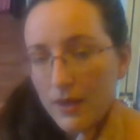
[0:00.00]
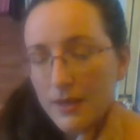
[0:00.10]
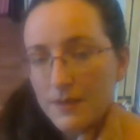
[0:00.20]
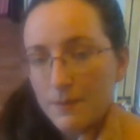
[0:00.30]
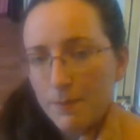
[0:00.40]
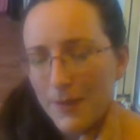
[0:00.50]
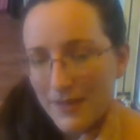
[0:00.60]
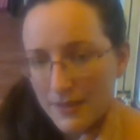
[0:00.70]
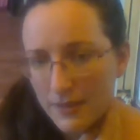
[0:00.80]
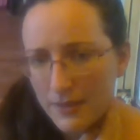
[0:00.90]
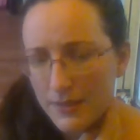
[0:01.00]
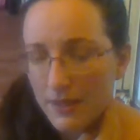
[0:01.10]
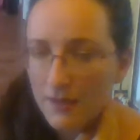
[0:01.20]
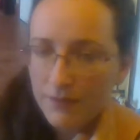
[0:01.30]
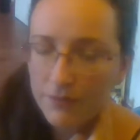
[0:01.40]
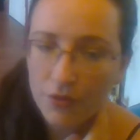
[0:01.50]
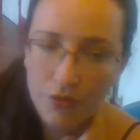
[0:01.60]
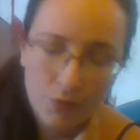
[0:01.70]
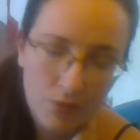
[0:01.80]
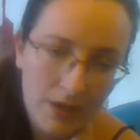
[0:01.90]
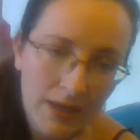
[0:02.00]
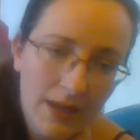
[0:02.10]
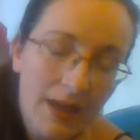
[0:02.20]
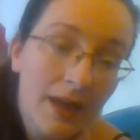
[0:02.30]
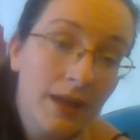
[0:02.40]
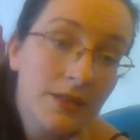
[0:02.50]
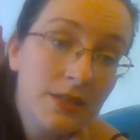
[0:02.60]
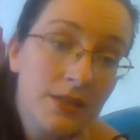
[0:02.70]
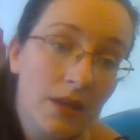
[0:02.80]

It's better to have 3 at